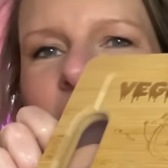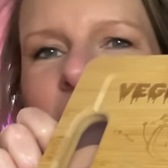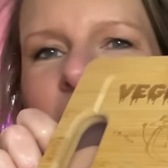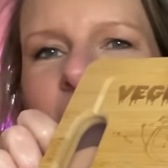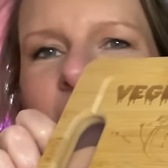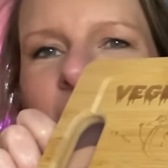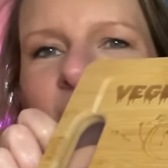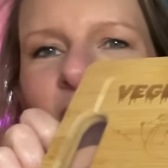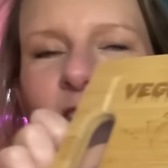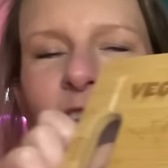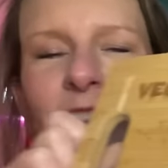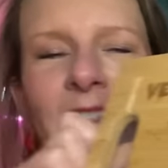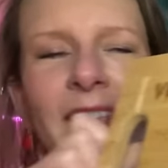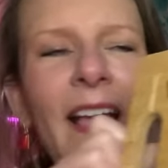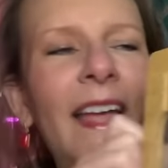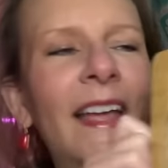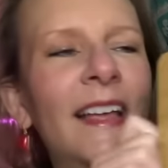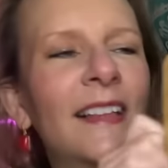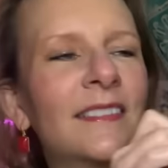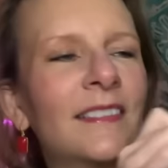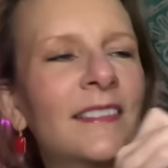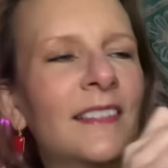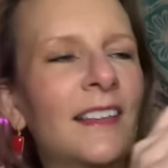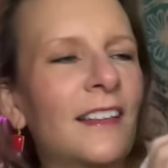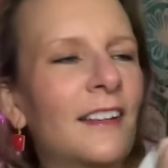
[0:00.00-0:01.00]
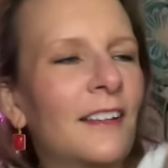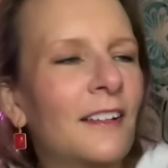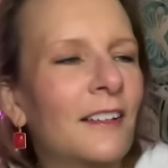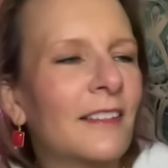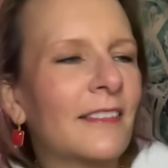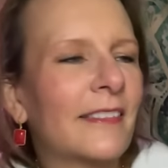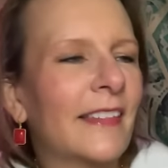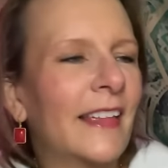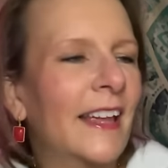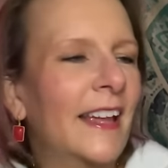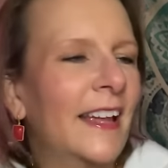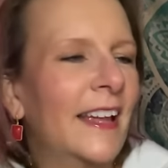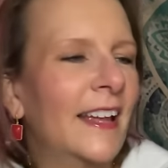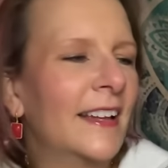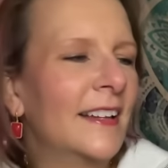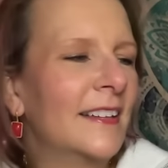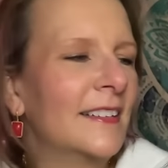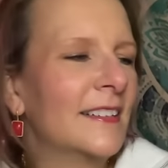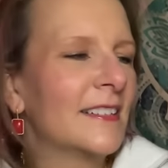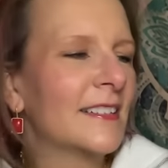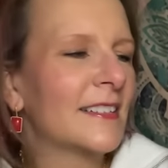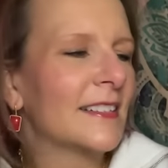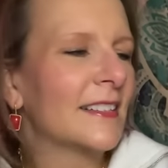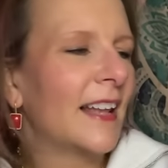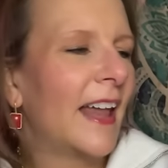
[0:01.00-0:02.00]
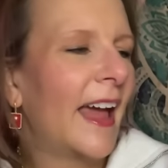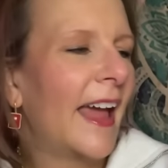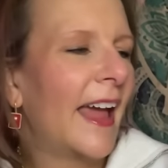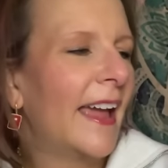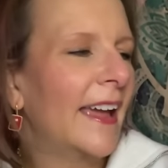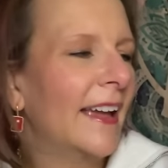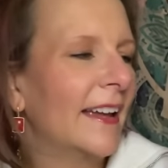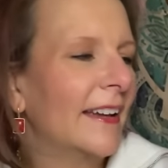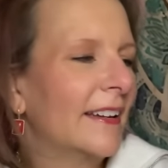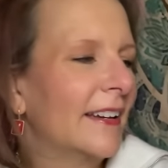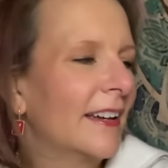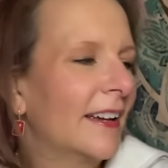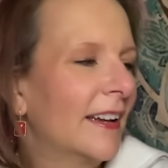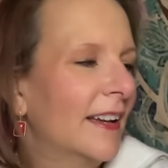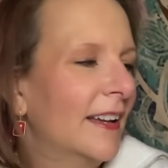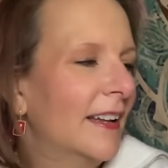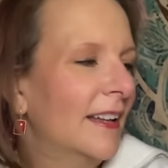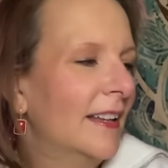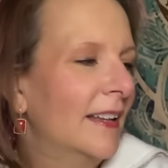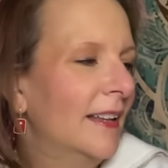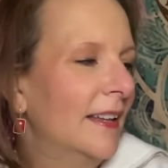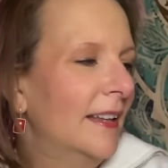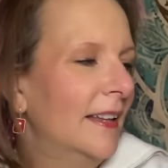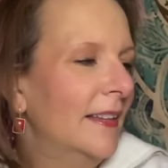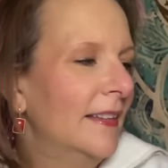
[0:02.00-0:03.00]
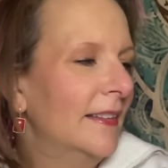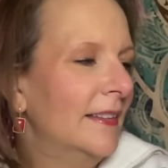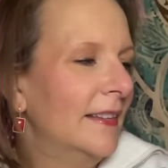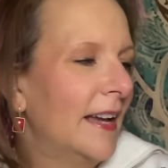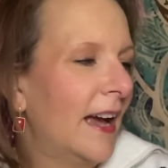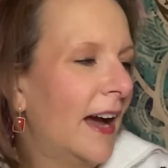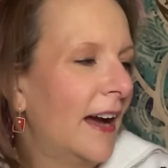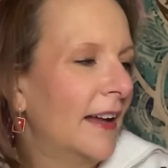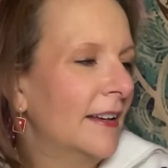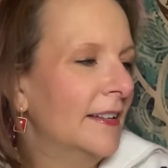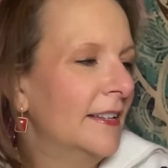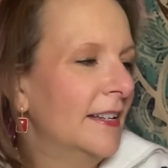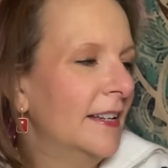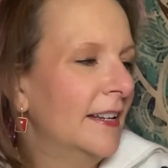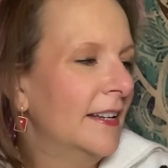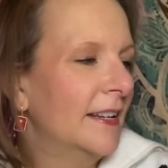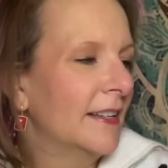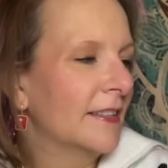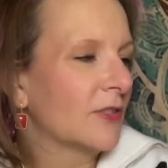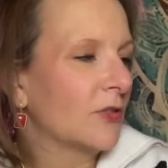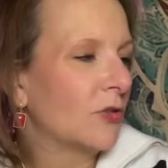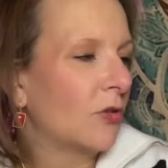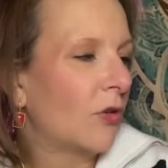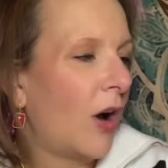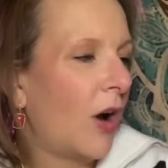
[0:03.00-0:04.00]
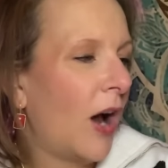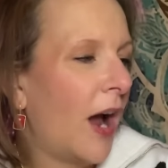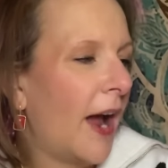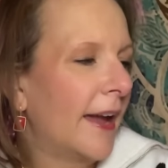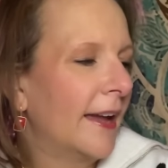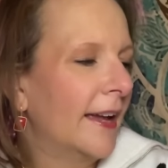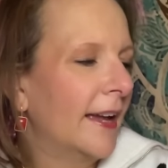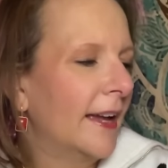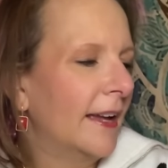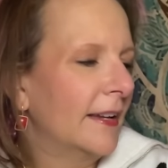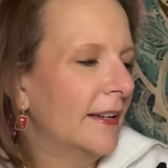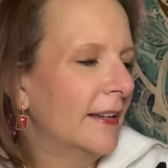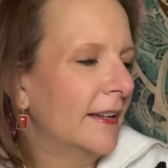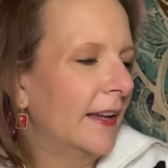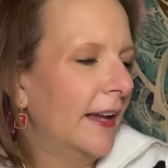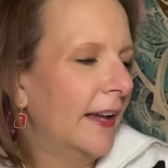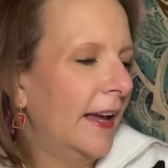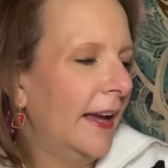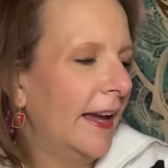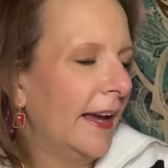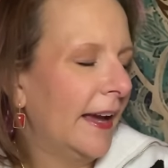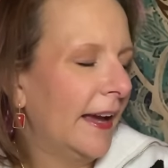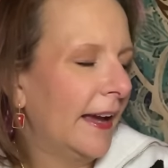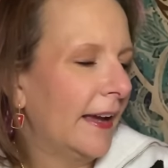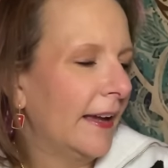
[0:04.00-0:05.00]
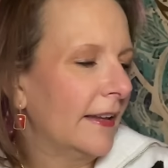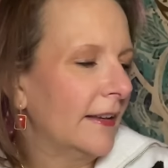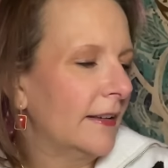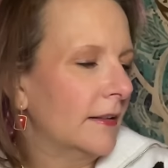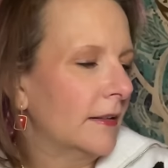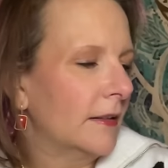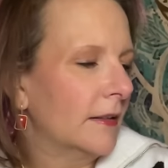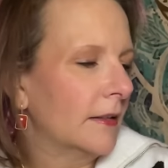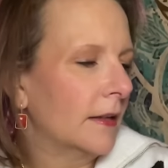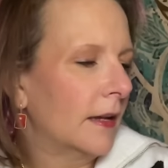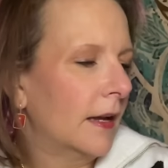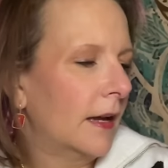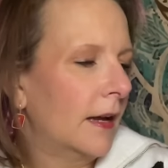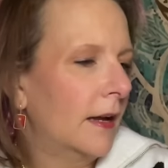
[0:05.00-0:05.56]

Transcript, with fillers: they're saying little things like the onion is crying, and